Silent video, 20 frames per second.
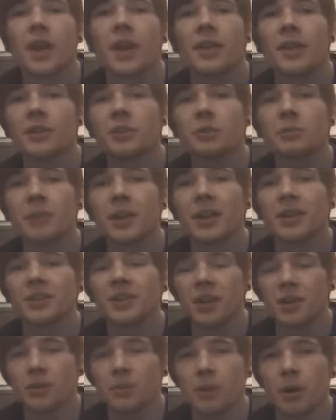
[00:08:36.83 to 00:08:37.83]
This will be
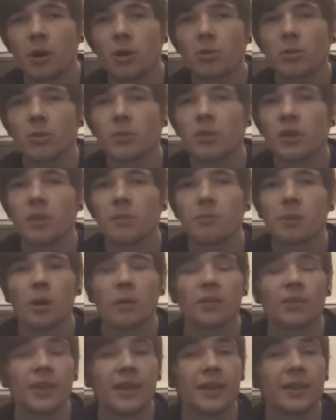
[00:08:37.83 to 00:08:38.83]
another Pokemon that can
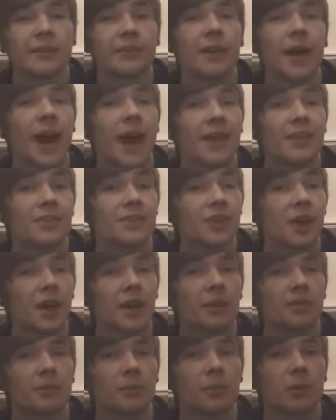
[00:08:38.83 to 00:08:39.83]
both live and
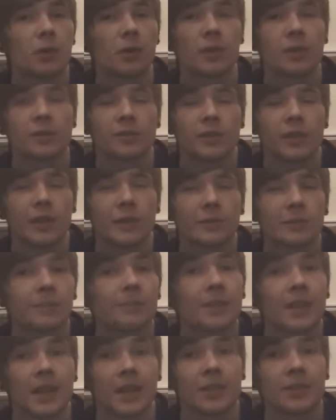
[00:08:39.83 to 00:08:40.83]
die from a coin flip,
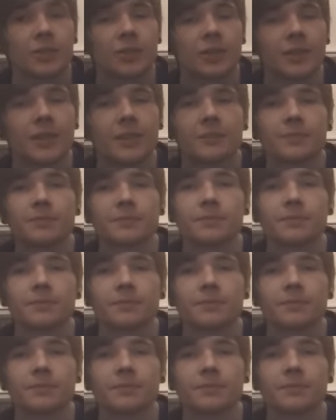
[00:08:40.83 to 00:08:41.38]
literally.